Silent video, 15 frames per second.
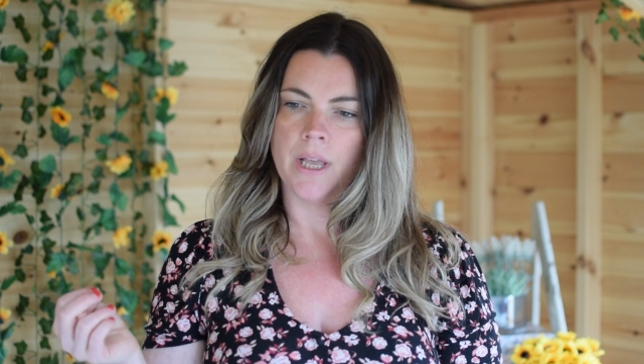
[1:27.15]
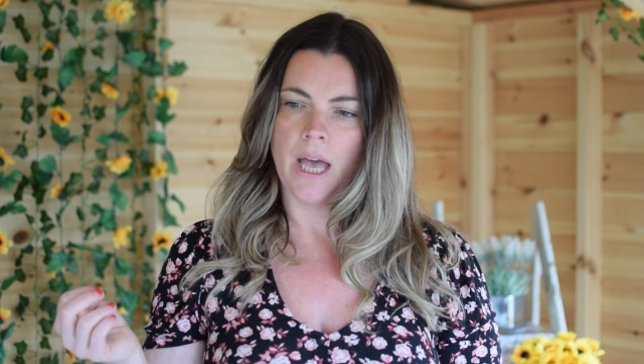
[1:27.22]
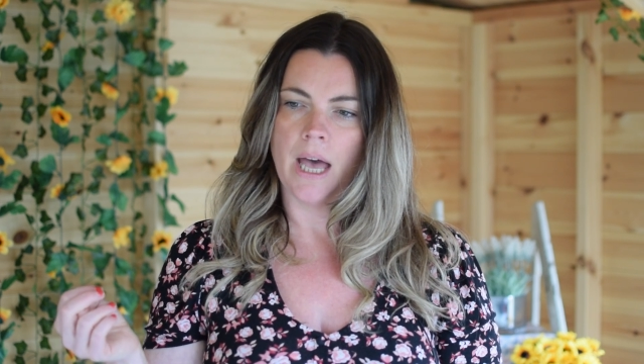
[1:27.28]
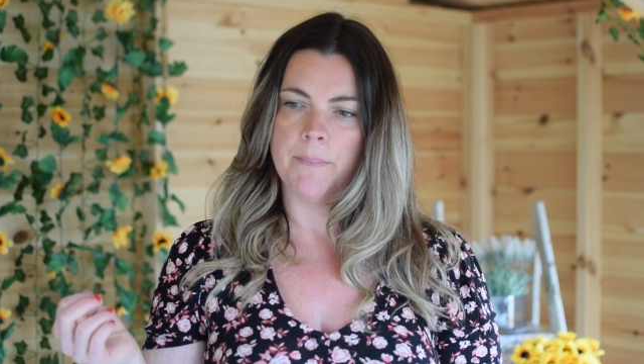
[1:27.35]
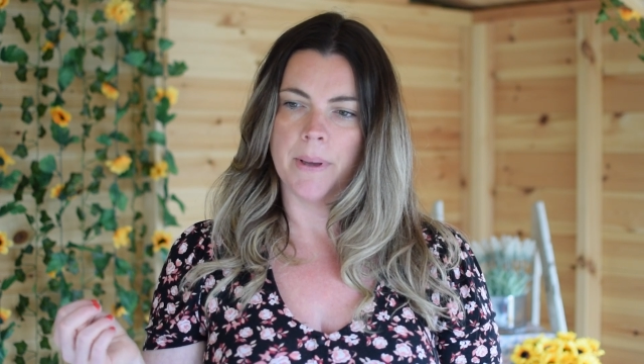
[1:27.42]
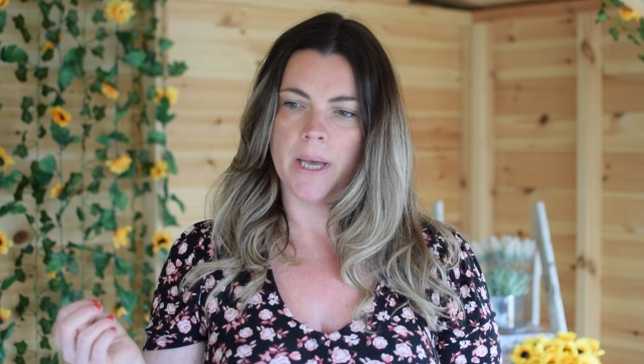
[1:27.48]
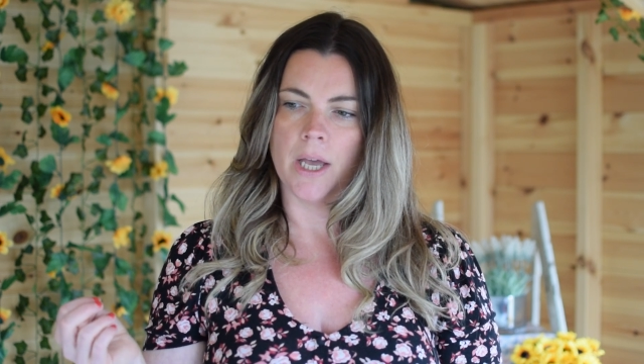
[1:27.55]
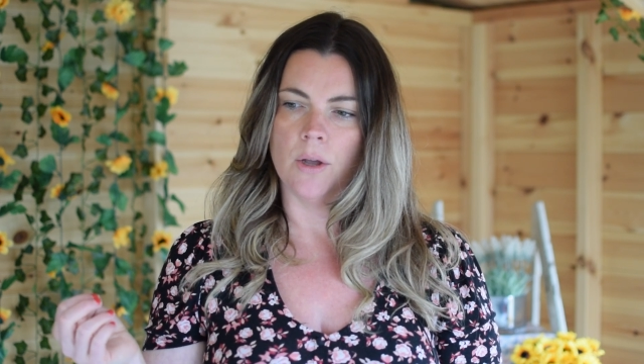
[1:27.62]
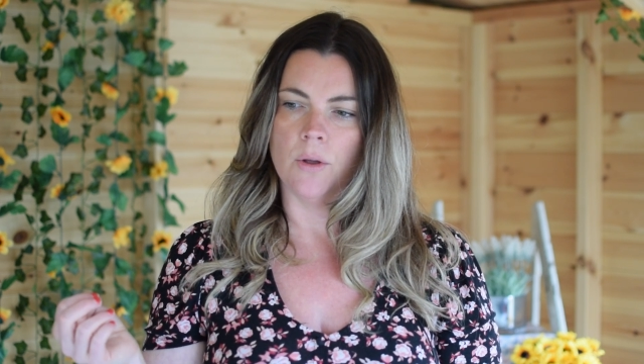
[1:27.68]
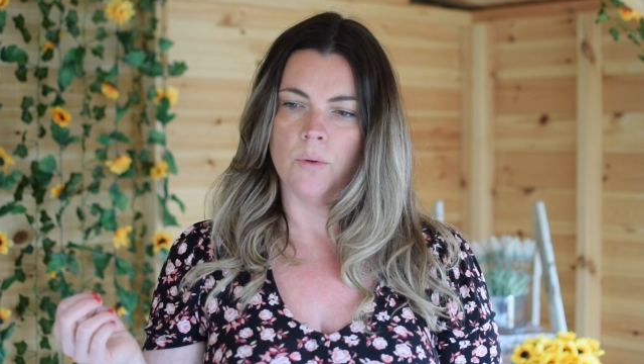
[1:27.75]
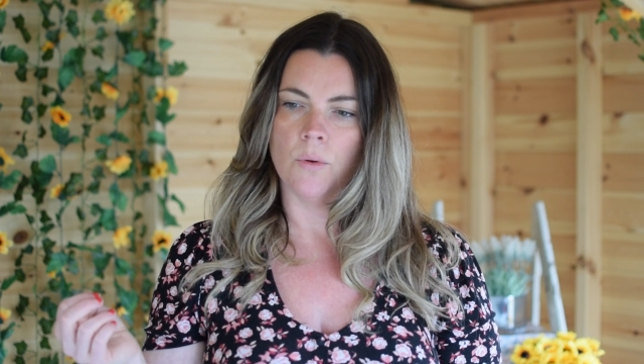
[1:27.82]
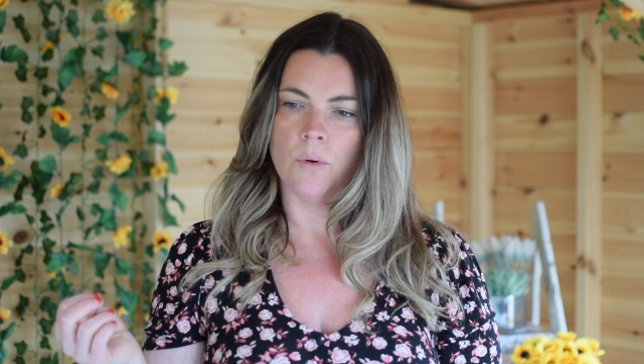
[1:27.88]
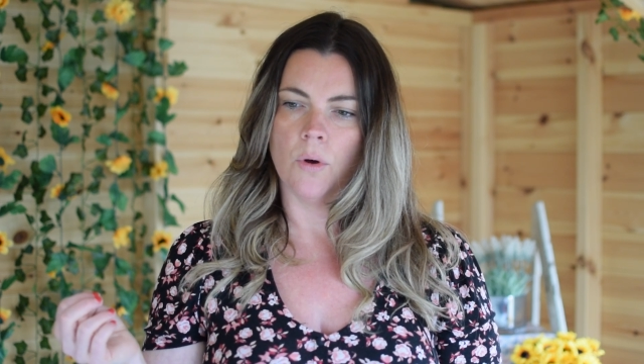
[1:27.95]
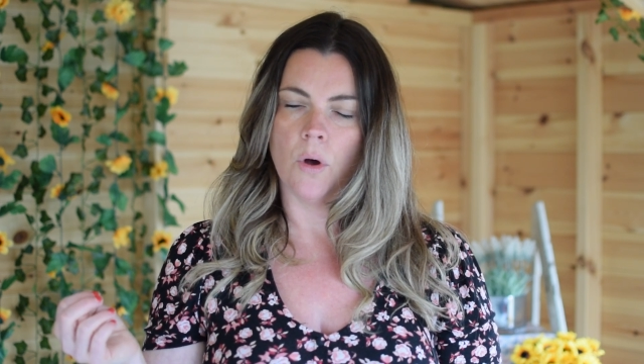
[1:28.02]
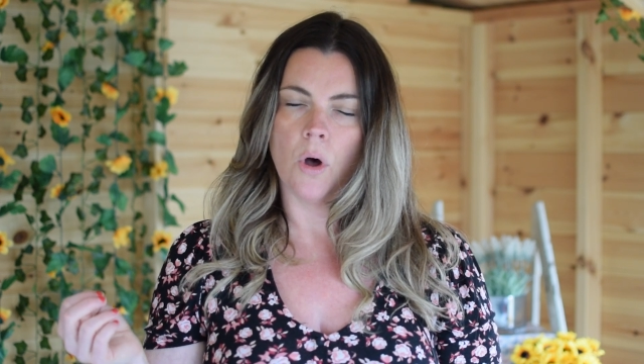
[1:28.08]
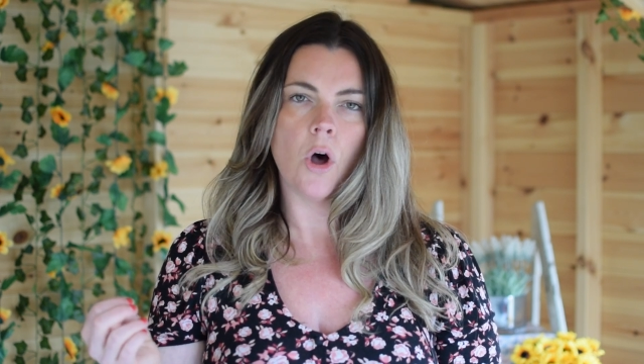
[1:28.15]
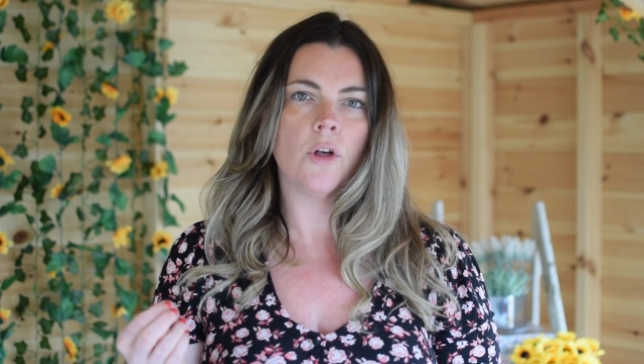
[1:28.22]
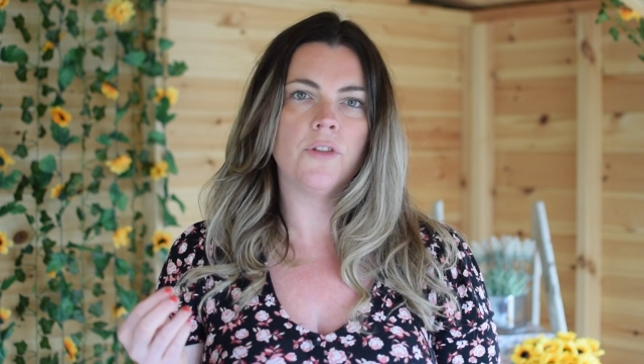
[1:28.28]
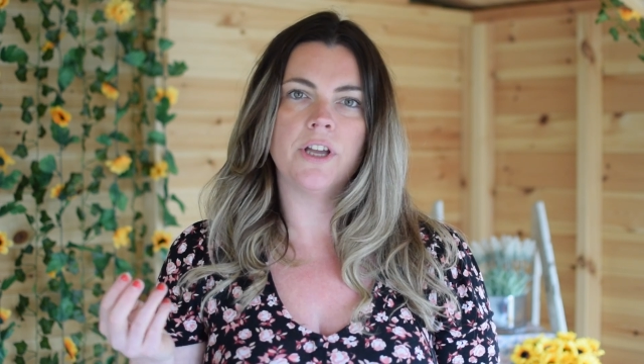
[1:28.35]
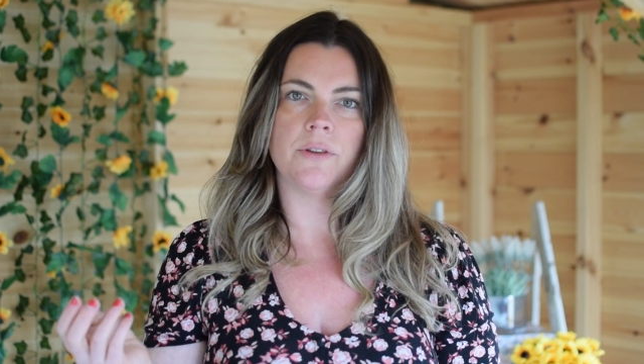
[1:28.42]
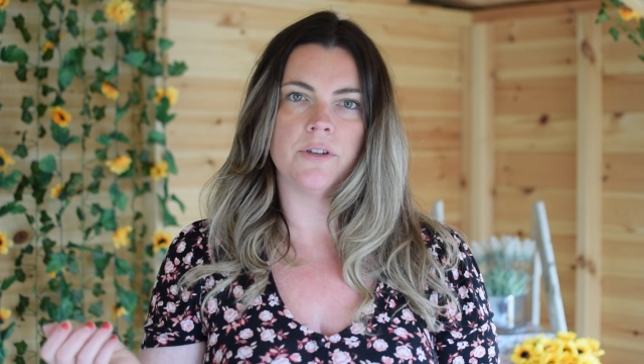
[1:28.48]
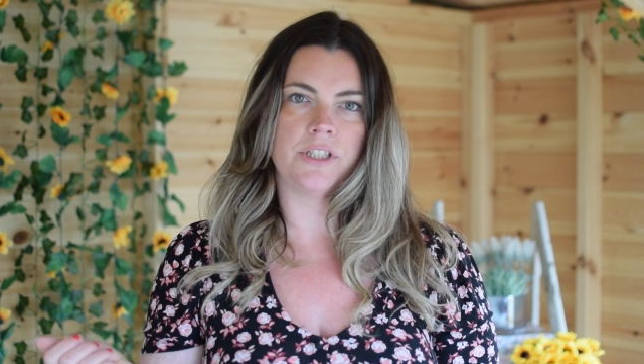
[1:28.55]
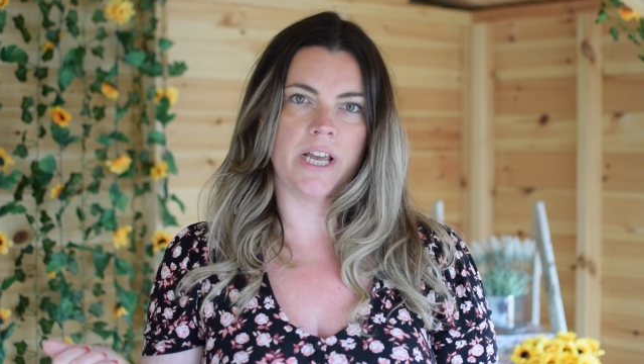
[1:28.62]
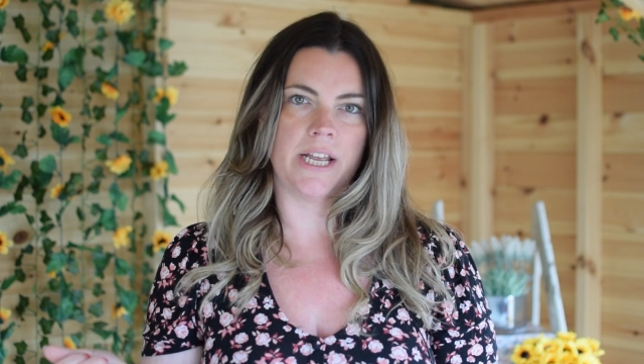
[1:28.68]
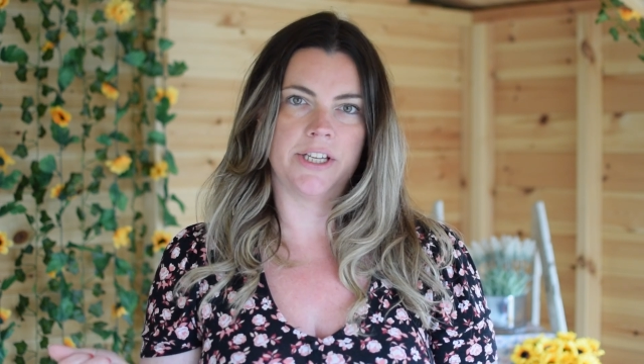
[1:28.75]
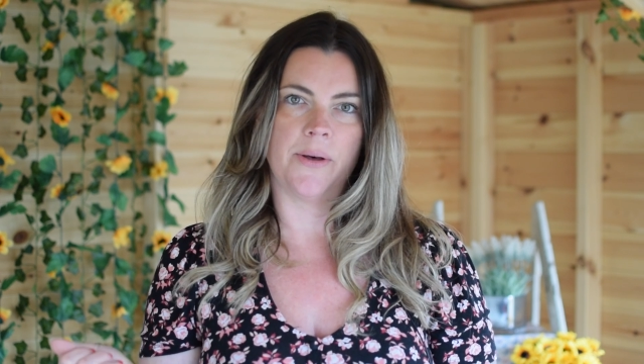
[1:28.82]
about all the other shed